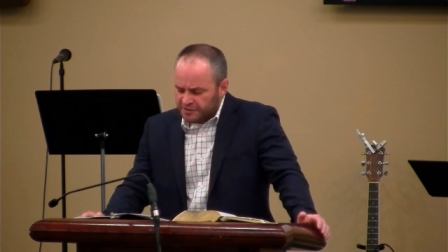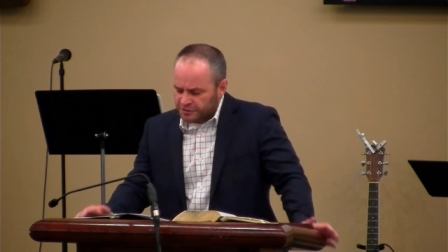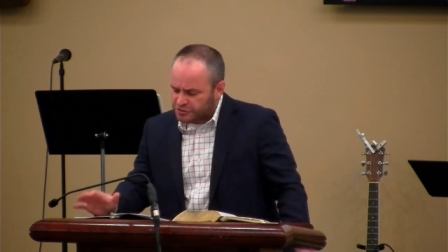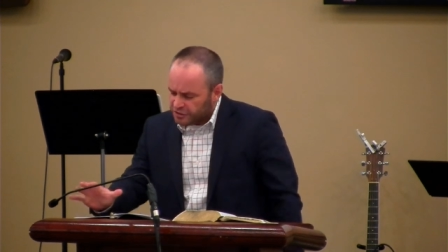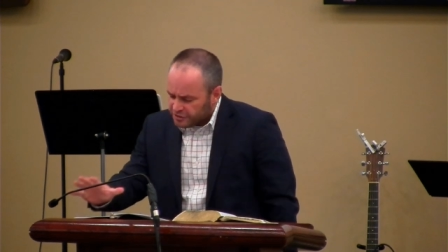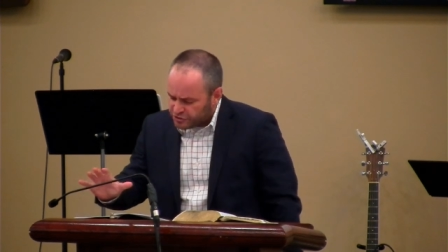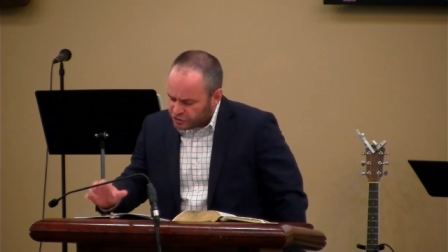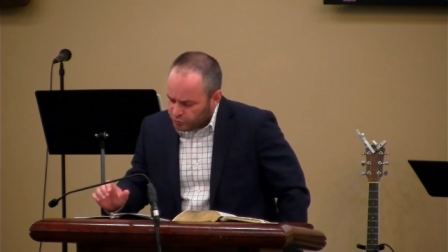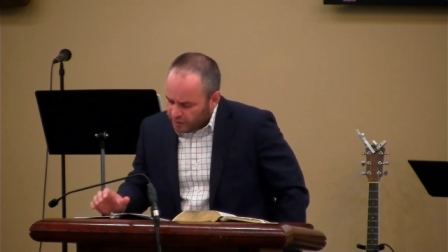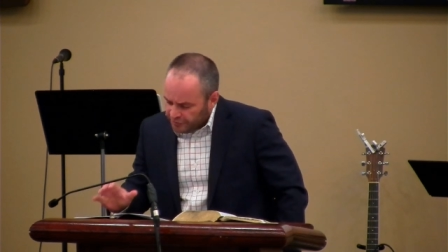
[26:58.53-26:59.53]
There's, there's
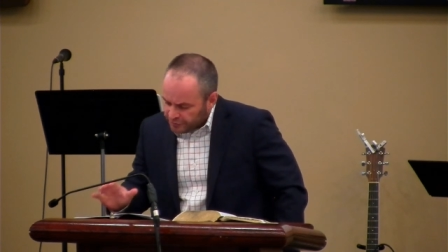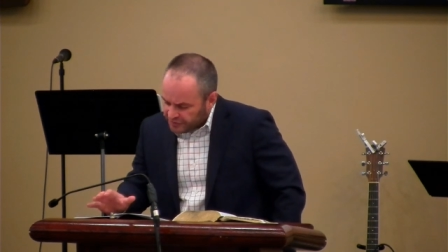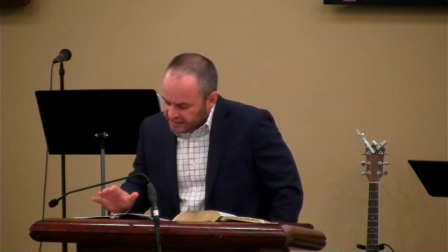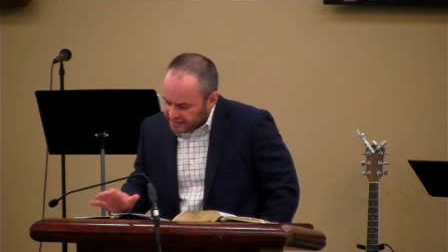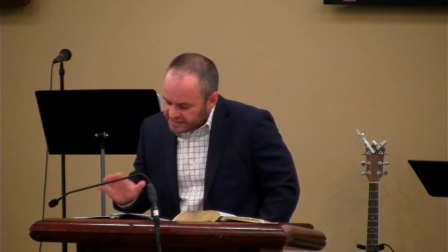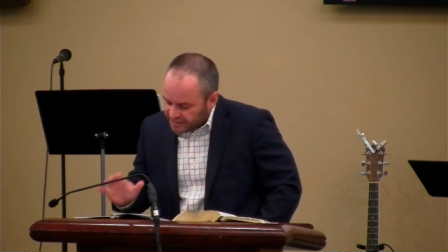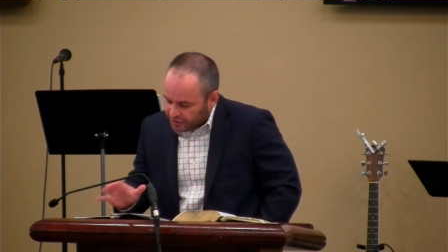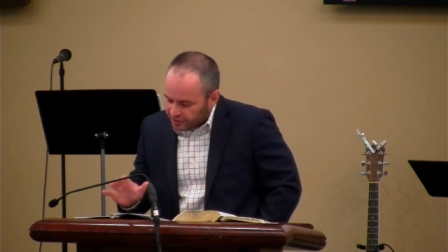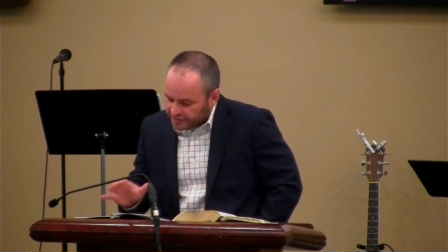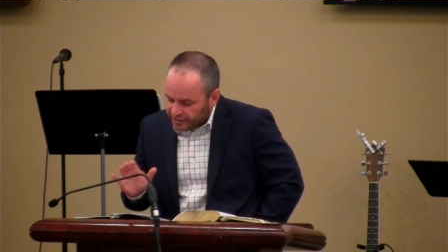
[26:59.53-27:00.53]
two other things that
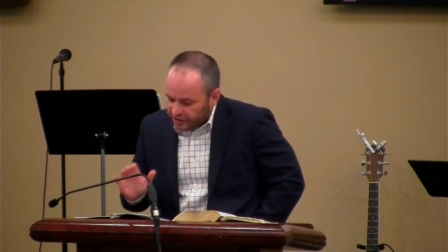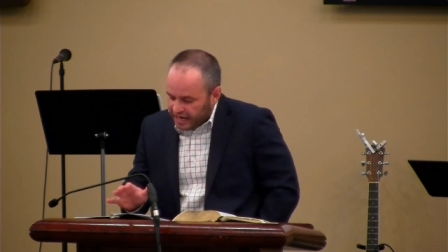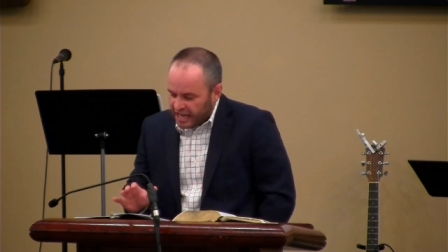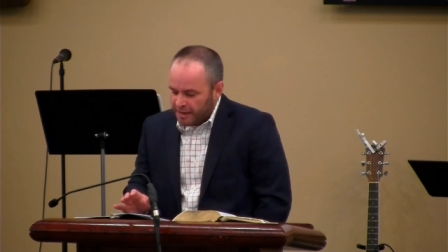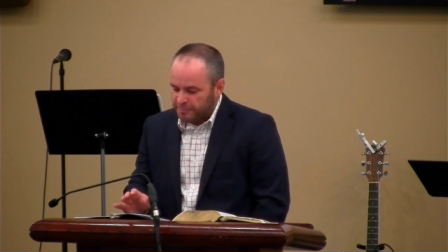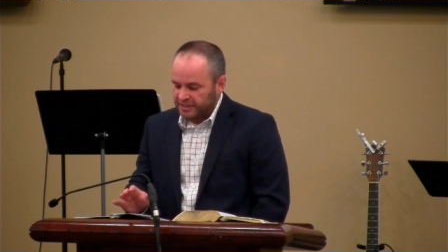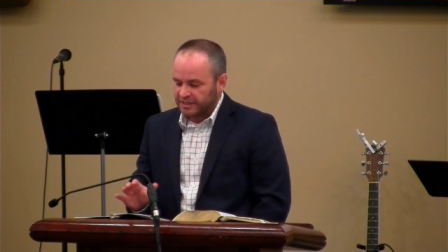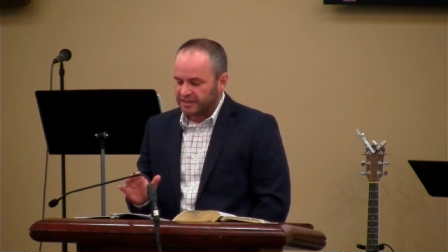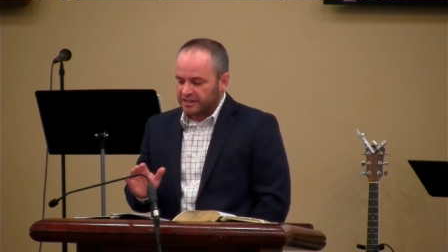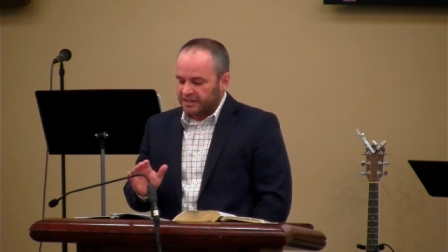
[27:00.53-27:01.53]
are, that are
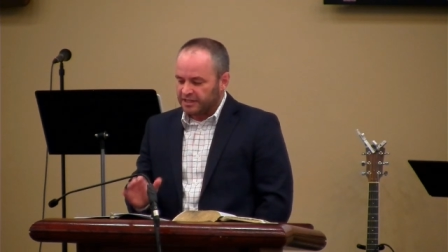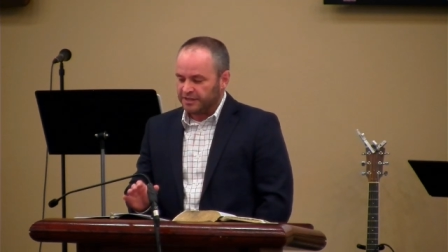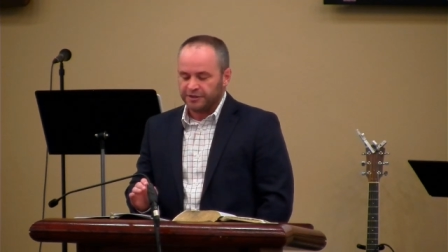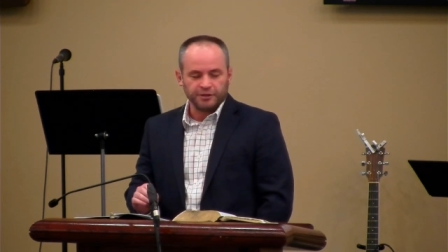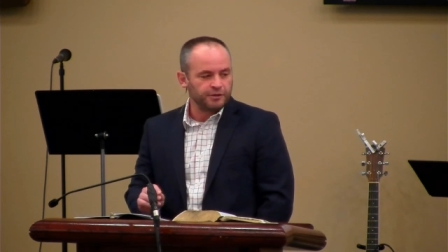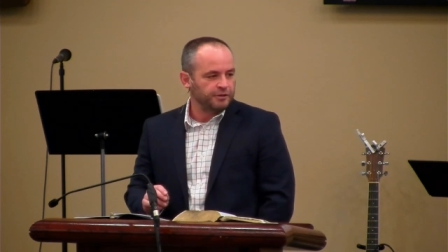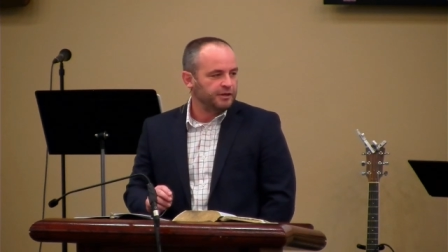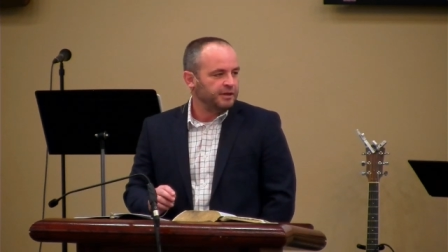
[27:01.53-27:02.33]
happening here